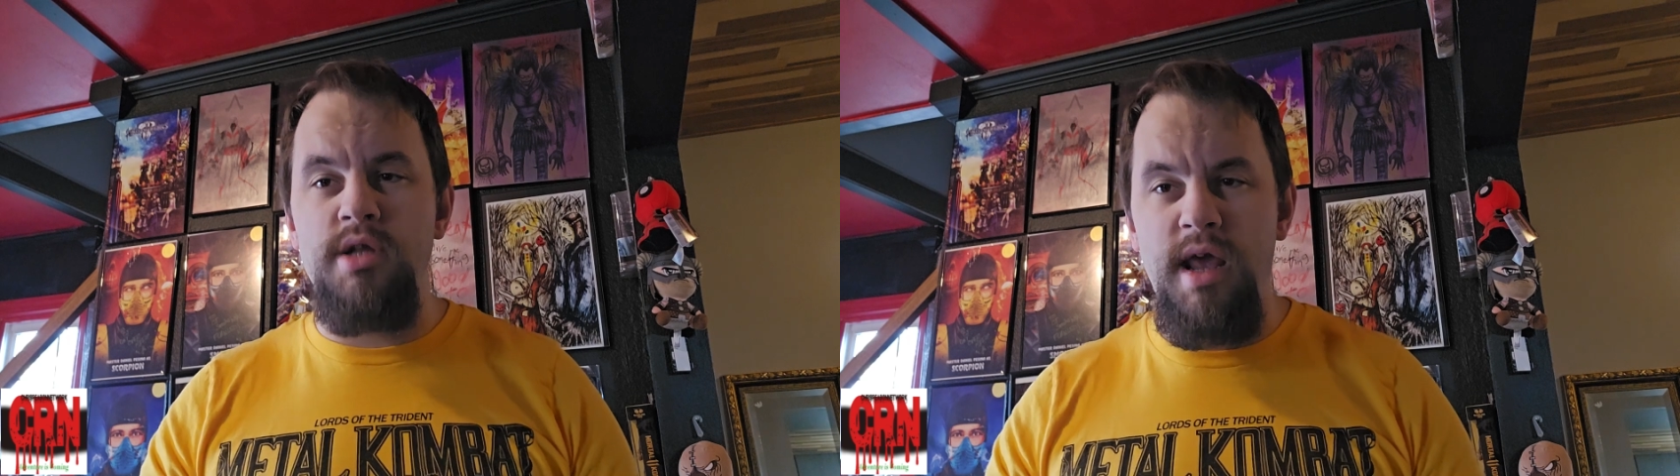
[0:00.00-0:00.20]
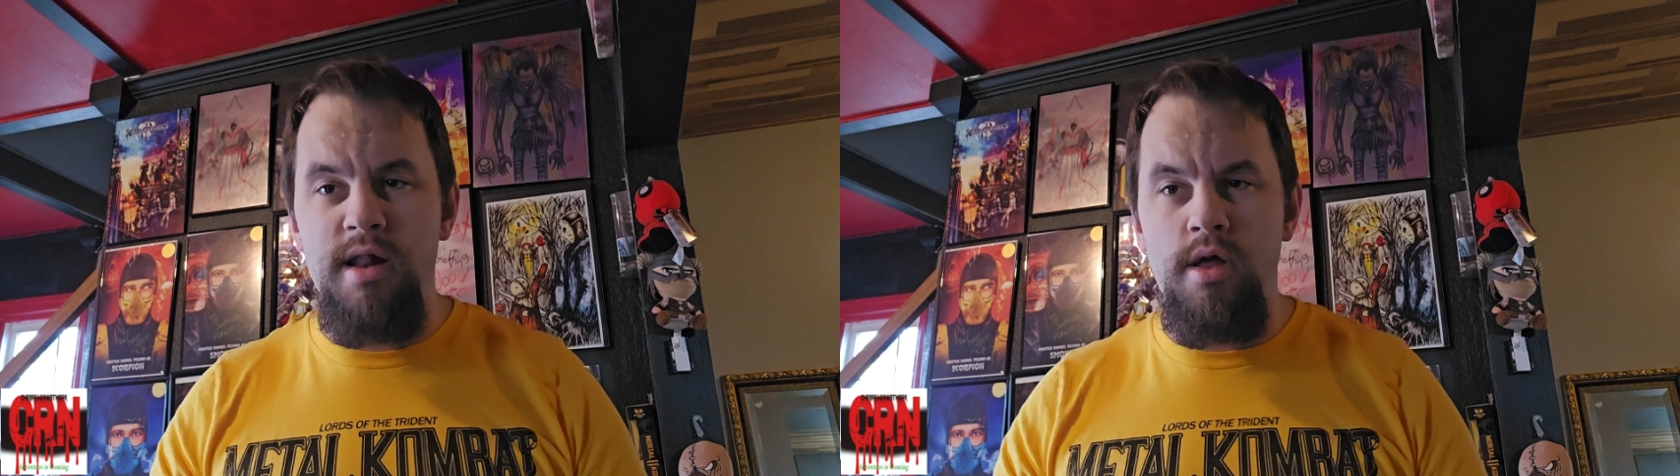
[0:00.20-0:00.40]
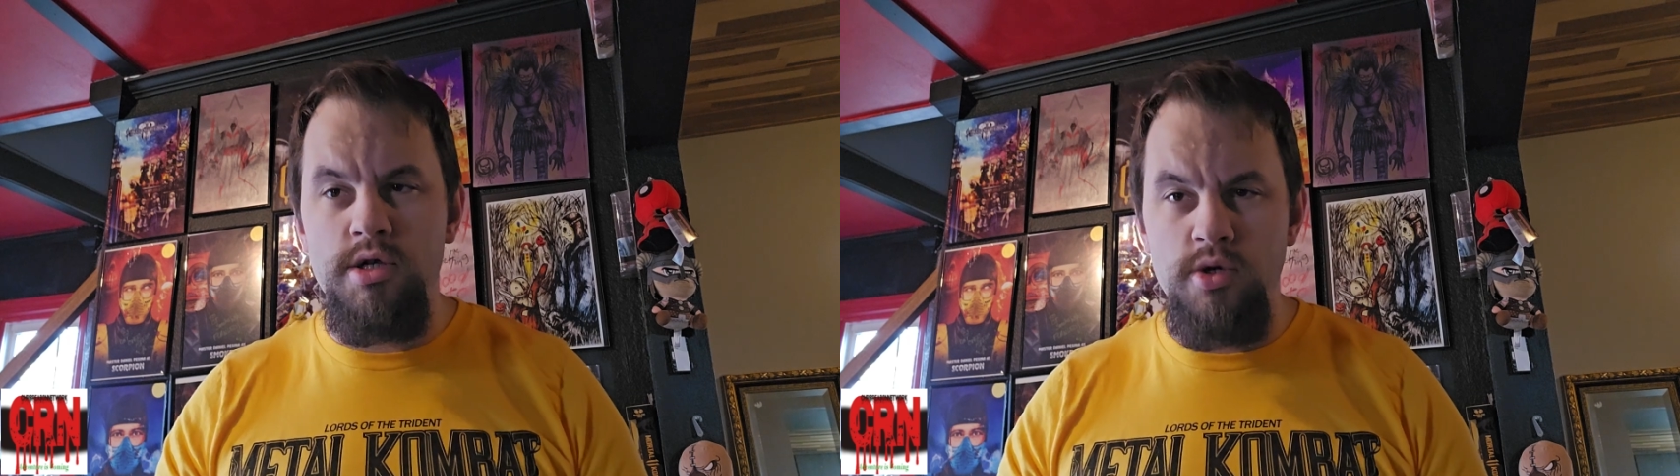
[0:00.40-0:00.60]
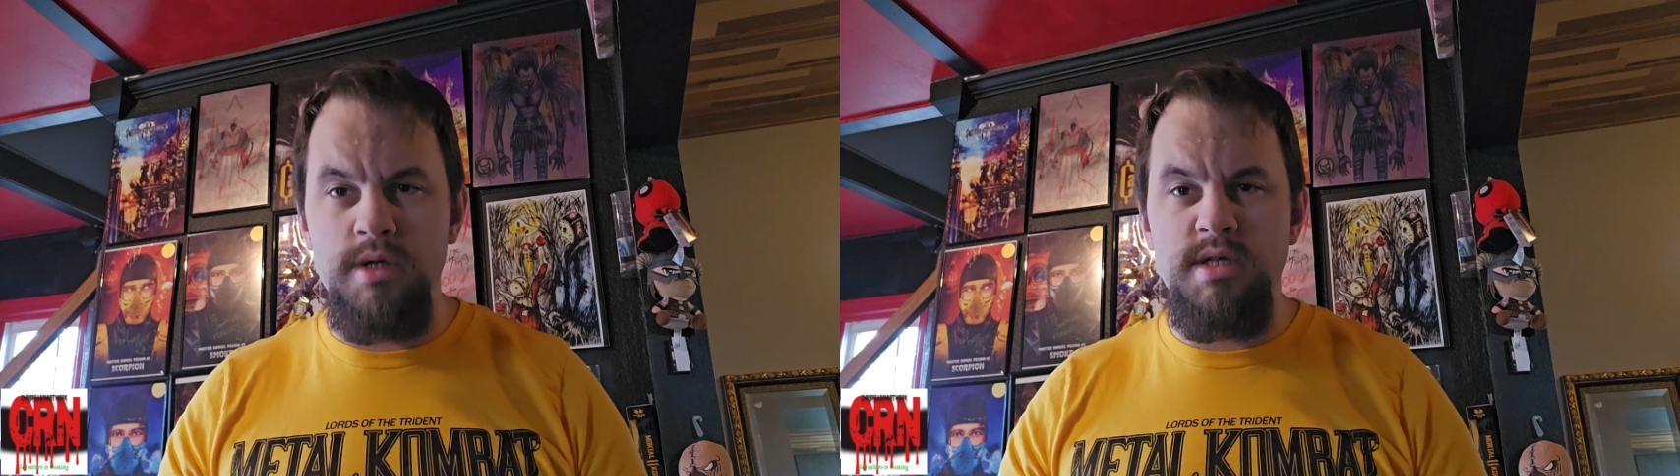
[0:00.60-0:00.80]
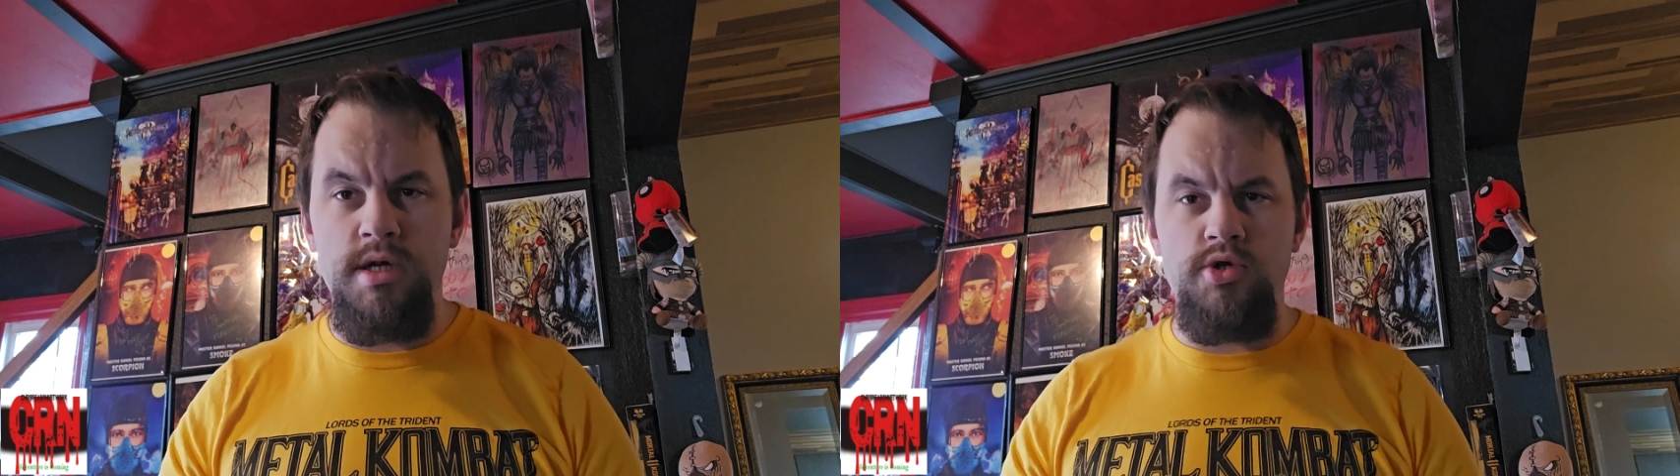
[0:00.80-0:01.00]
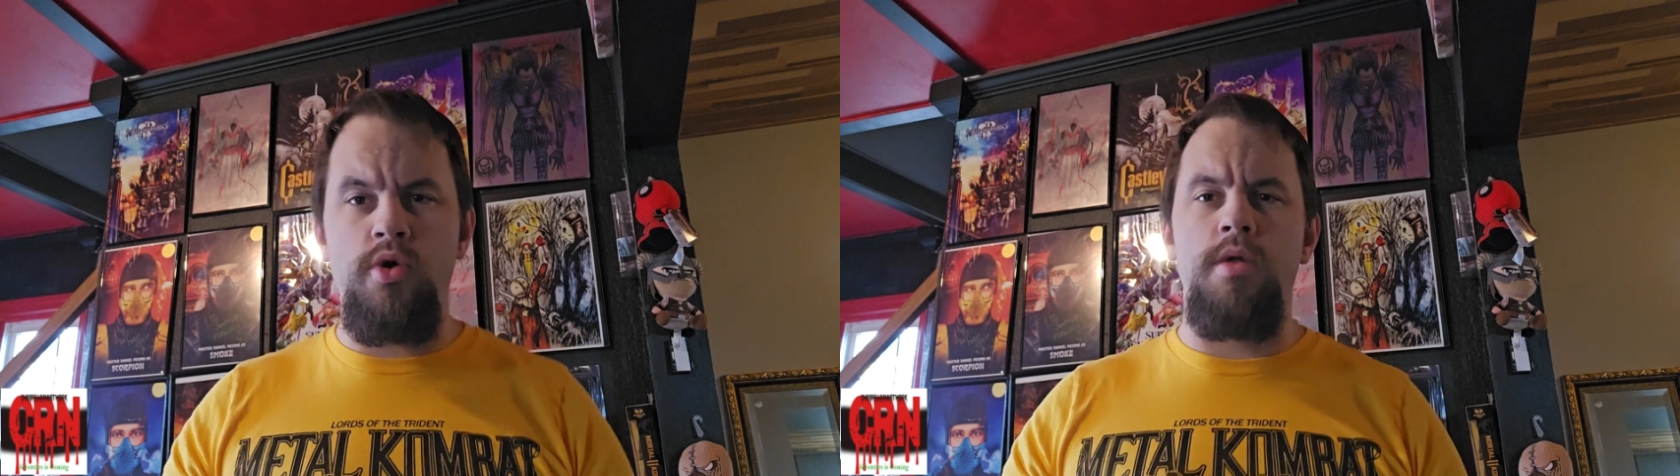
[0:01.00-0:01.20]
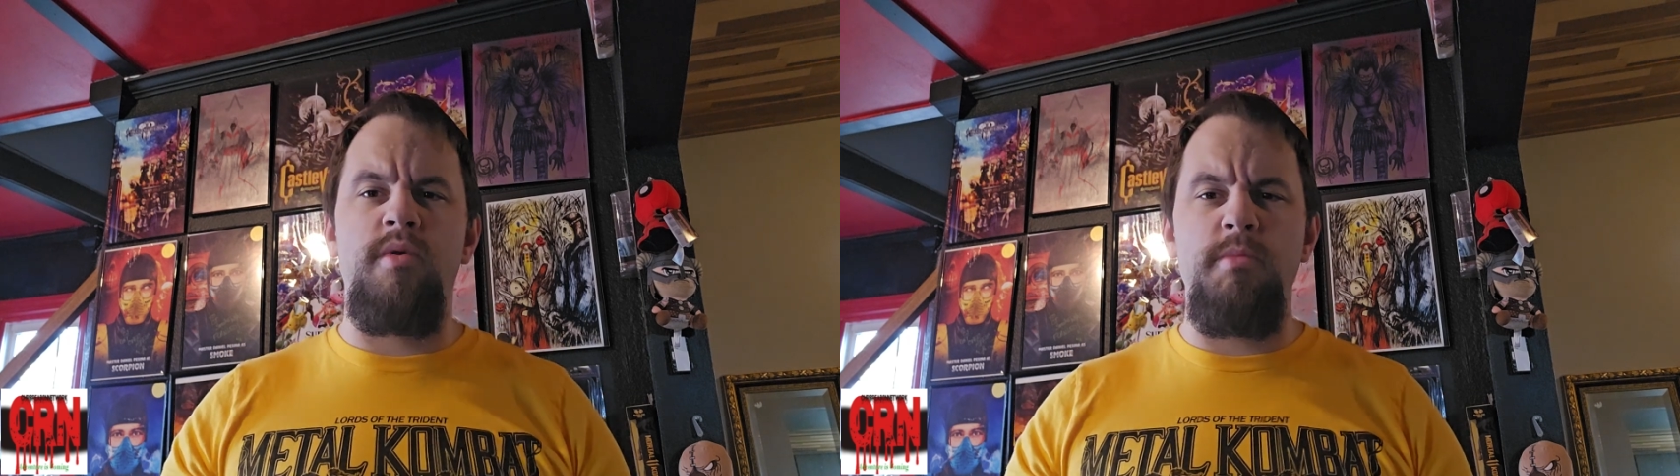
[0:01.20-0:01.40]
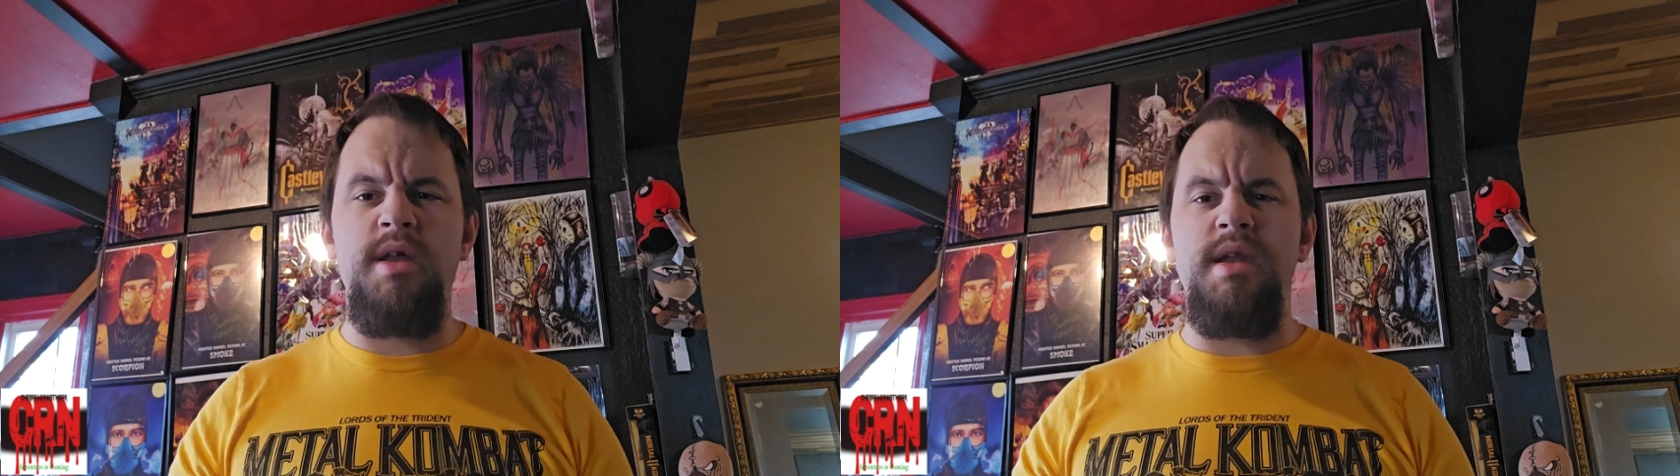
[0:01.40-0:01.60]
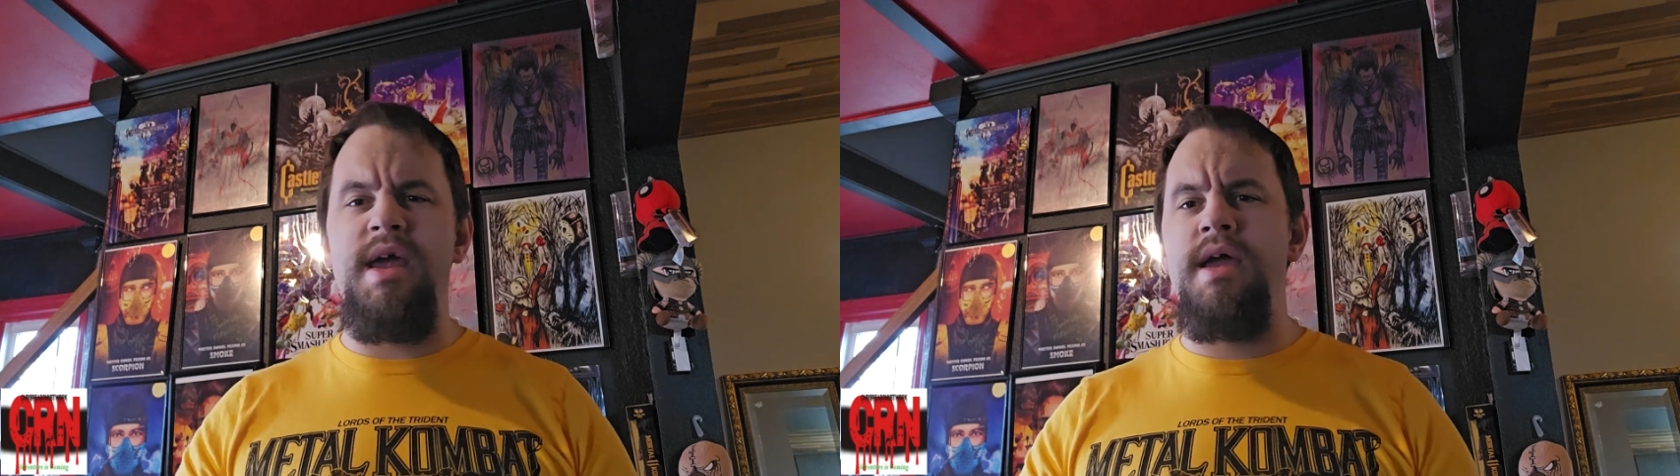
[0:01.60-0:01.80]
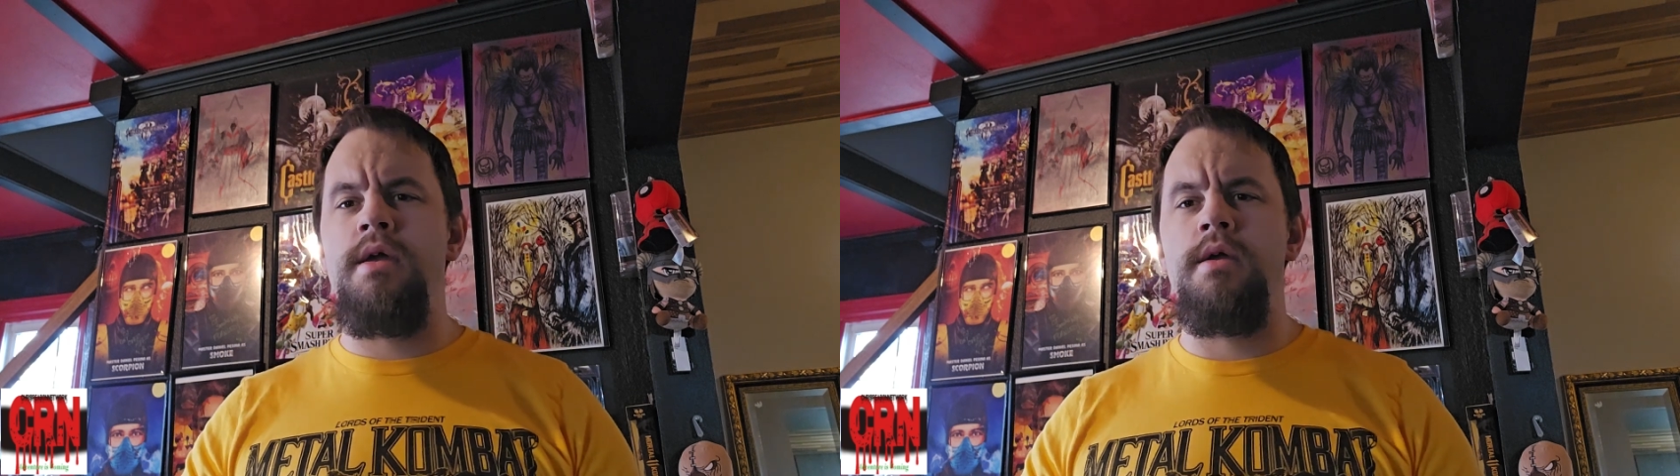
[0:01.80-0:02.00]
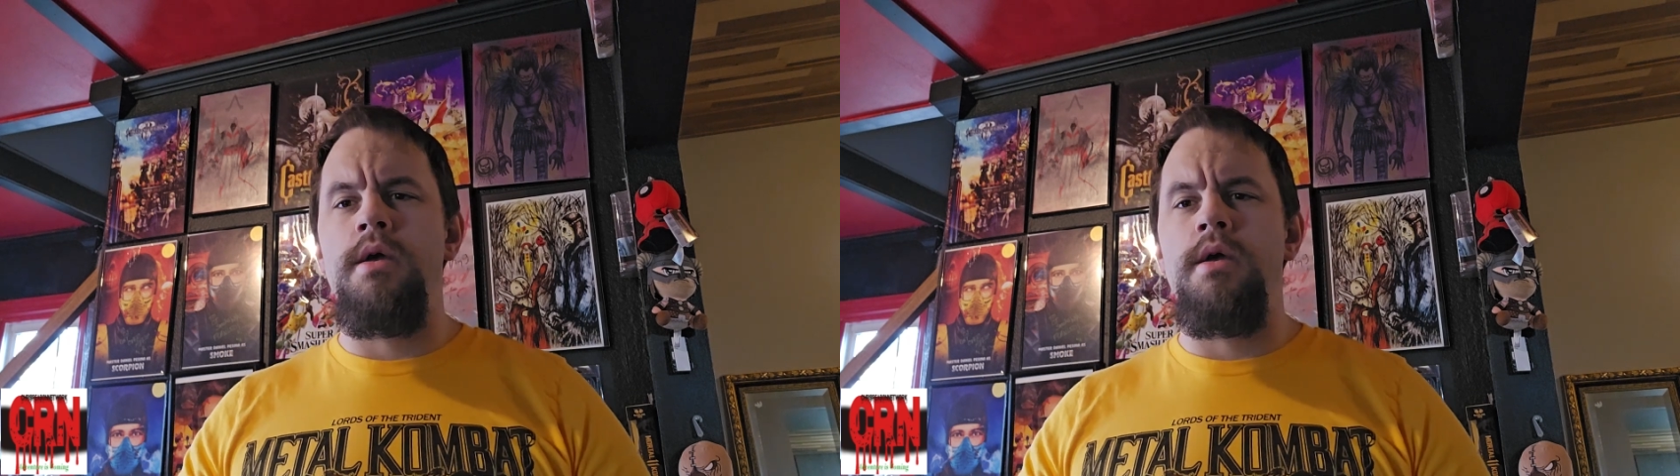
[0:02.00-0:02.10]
Analog Joystick controller with me today.